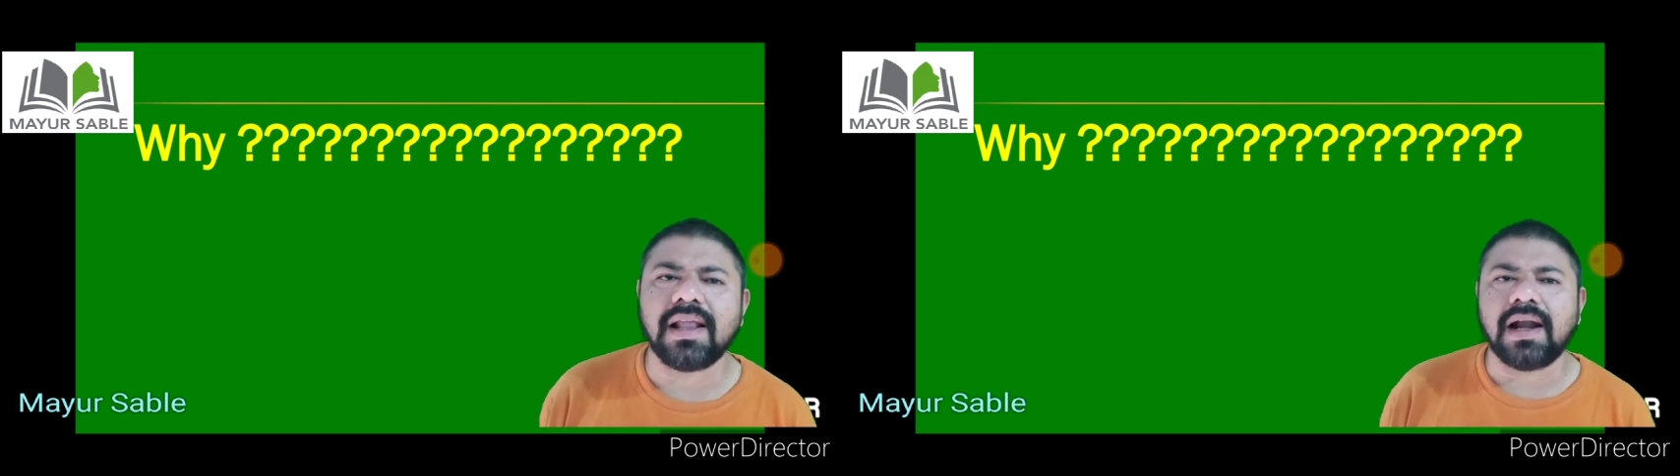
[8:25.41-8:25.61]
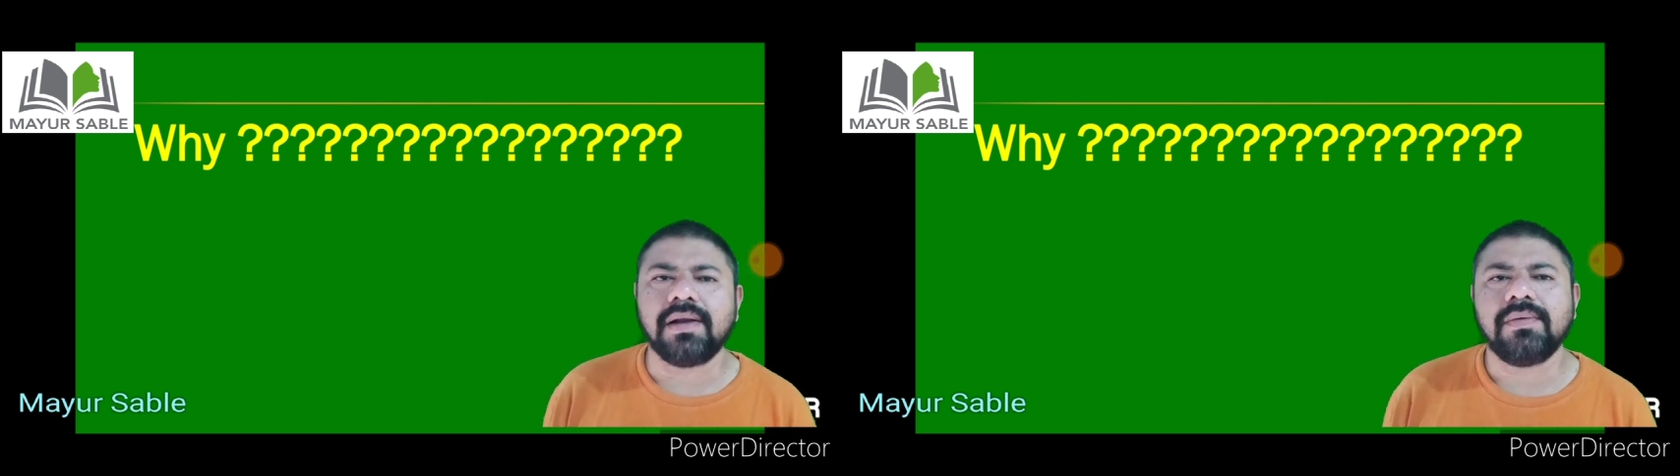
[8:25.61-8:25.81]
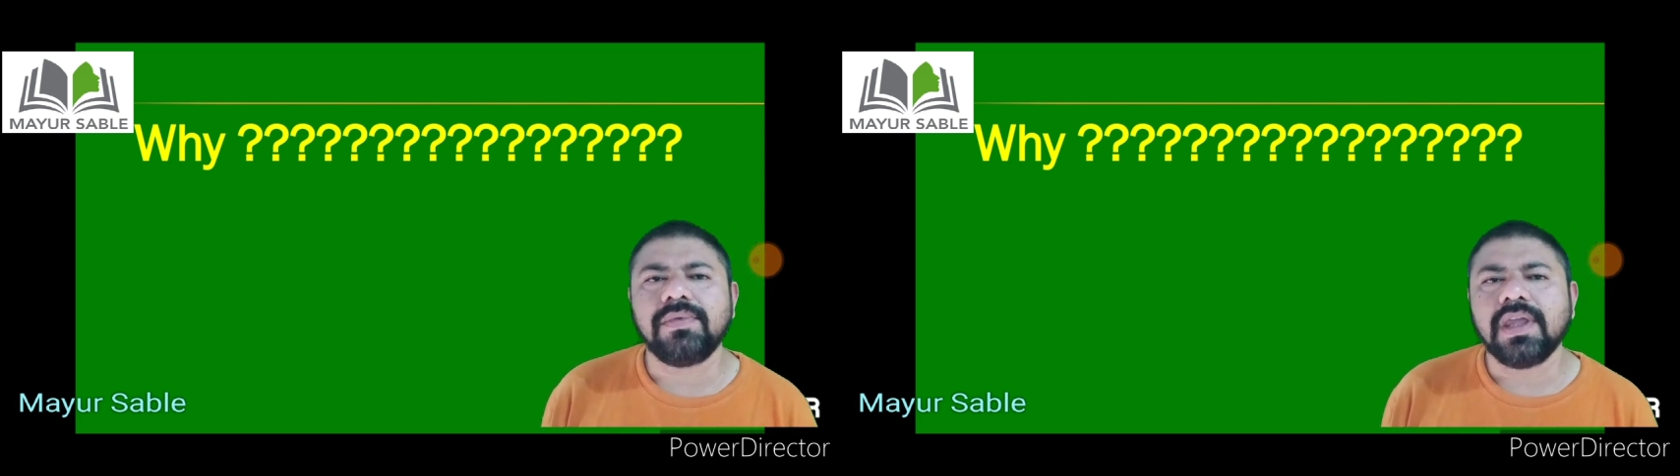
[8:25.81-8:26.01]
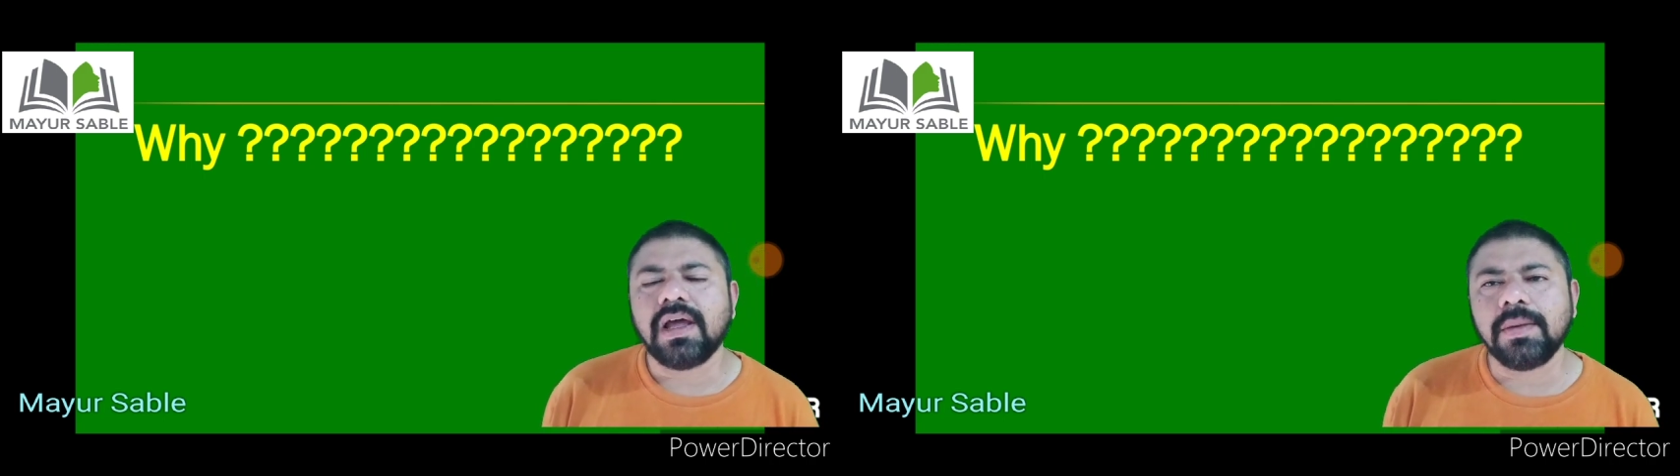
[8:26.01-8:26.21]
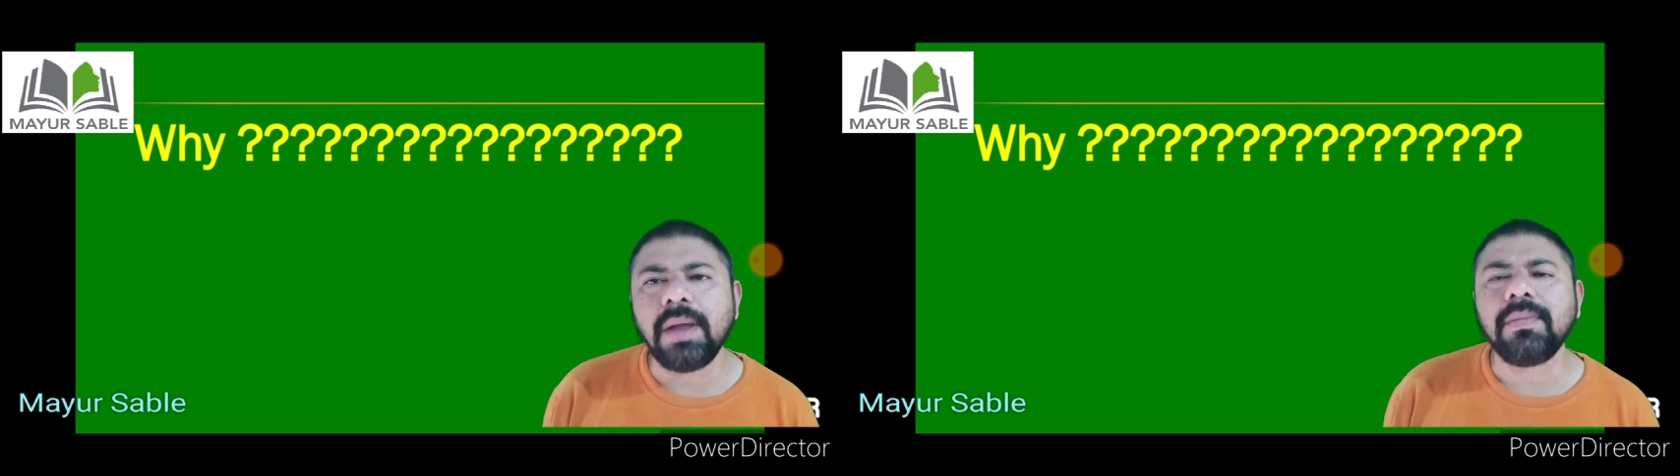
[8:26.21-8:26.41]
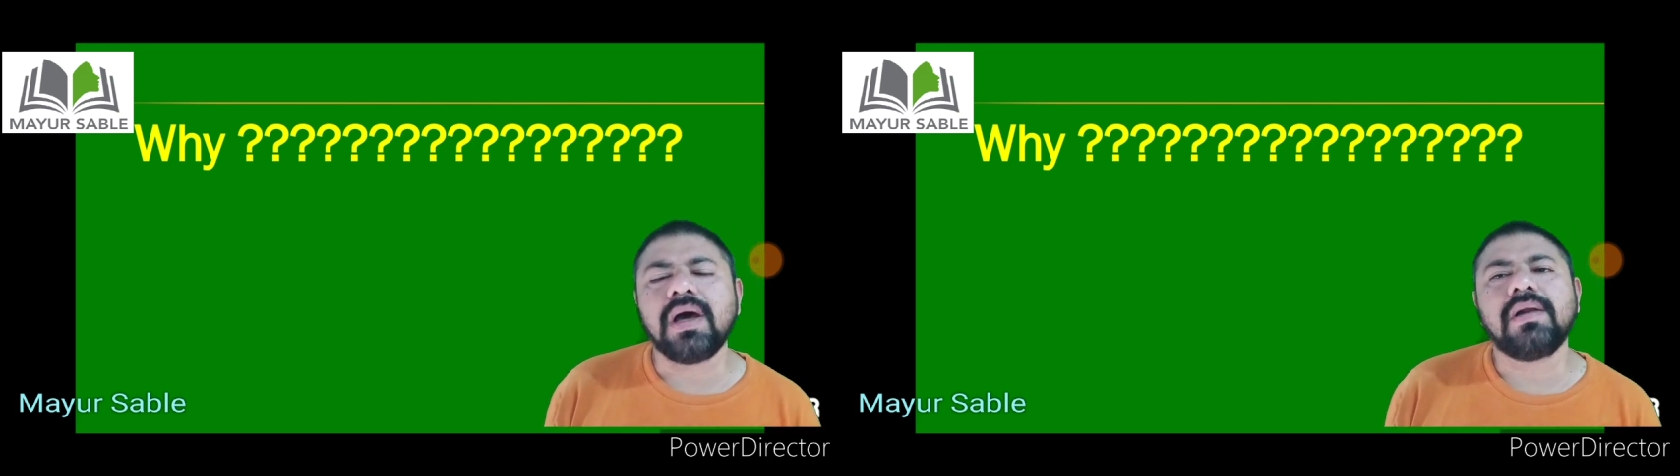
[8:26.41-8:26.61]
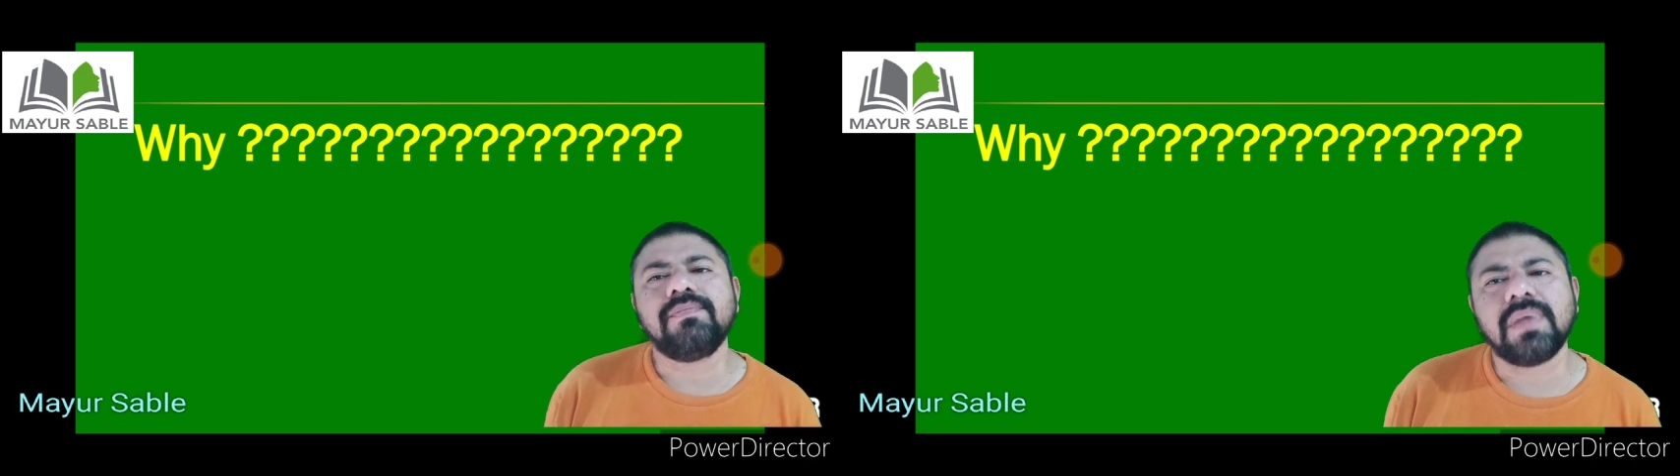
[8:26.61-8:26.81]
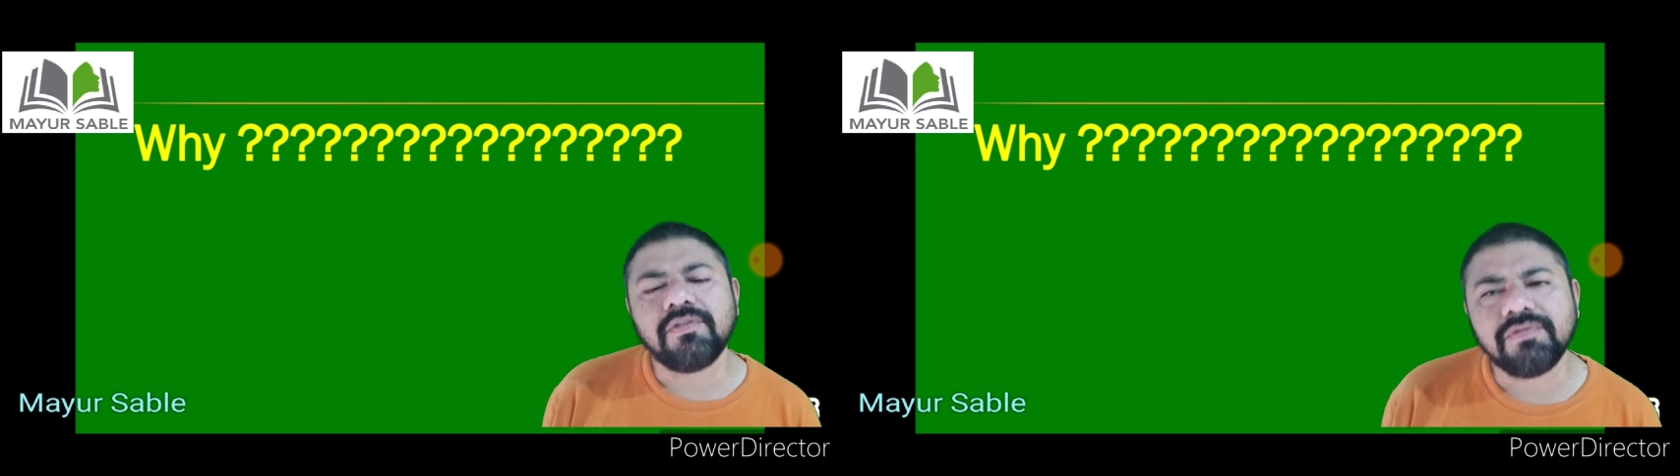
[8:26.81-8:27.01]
that? Remember,